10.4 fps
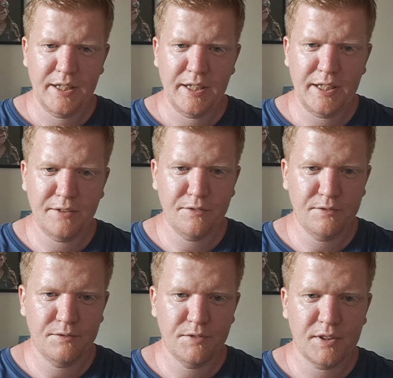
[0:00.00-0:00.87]

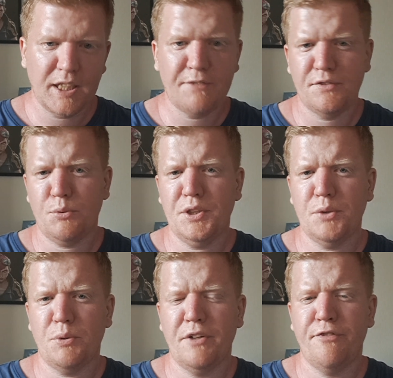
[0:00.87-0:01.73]
in like for
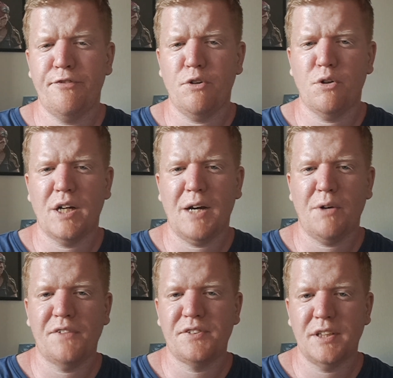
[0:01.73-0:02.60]
2024,
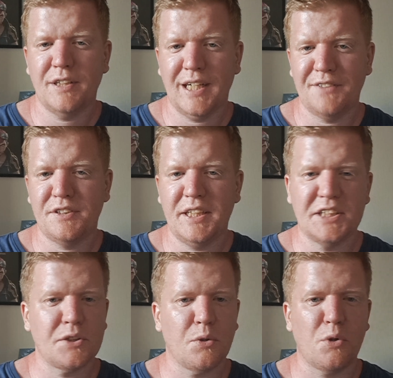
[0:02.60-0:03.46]
I have seen
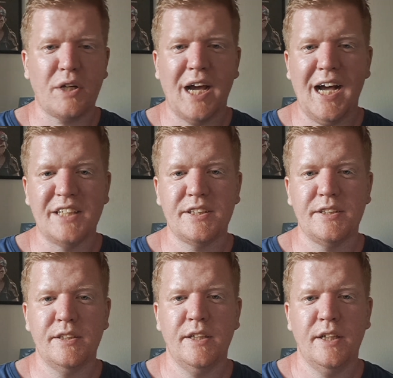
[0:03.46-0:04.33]
is orc
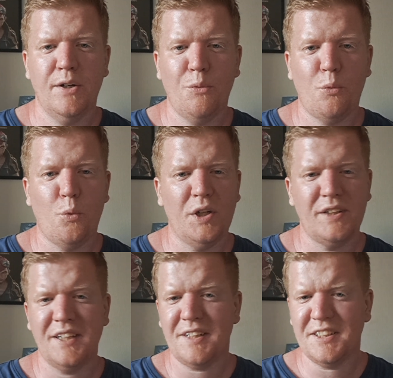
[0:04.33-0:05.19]
has
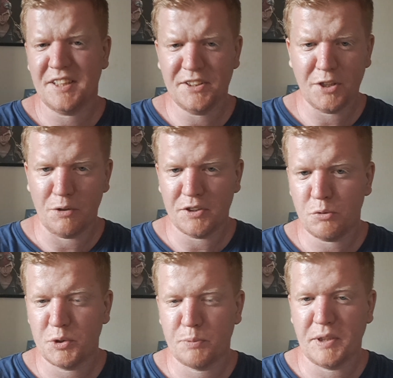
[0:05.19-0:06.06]
relentless endurance,
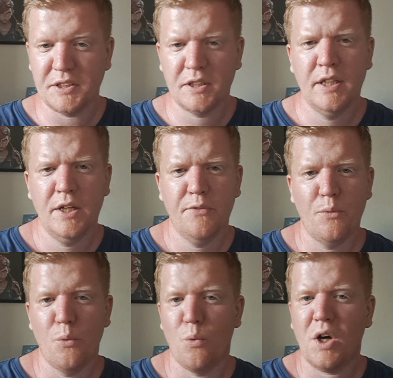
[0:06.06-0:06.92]
which means
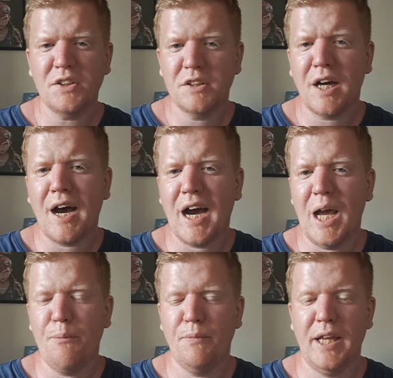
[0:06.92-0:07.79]
one
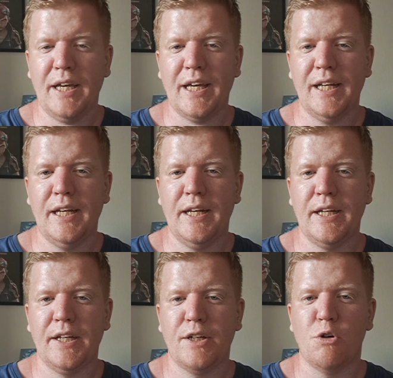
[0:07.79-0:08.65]
time they
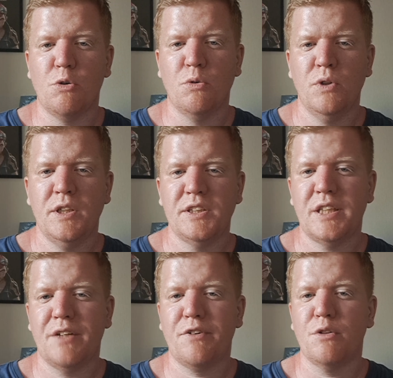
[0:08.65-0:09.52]
can go,
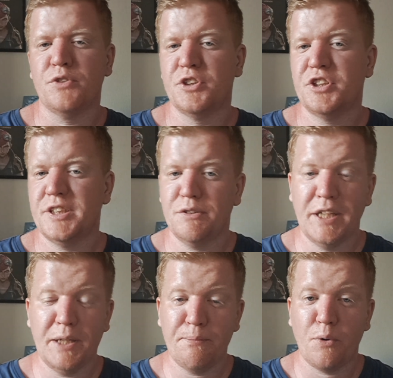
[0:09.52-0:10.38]
instead of going to 0
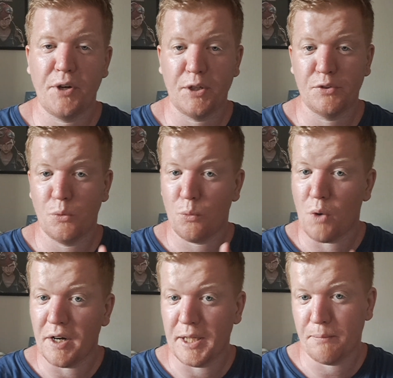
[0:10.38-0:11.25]
hit point, go to
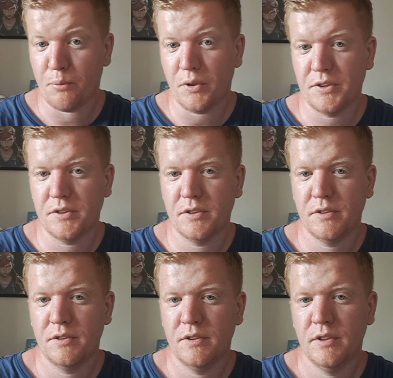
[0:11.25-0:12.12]
1 hit point,
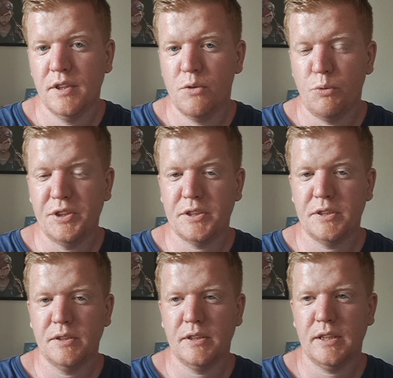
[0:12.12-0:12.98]
which
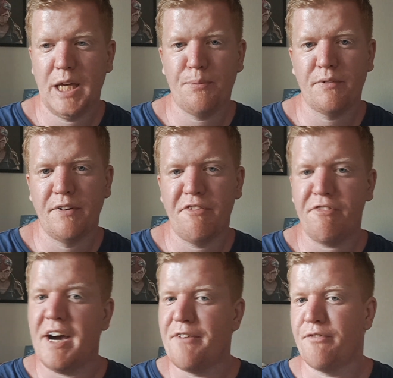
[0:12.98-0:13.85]
keeps them in a
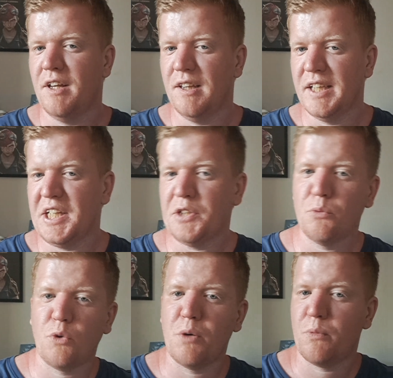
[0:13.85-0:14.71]
fight for at least
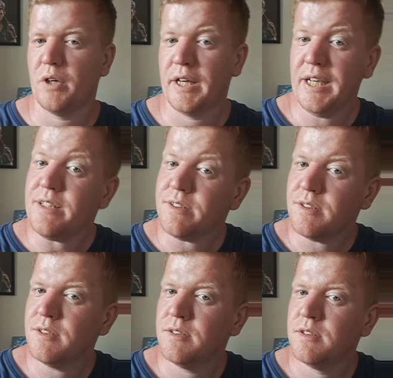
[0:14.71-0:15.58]
1 more hit,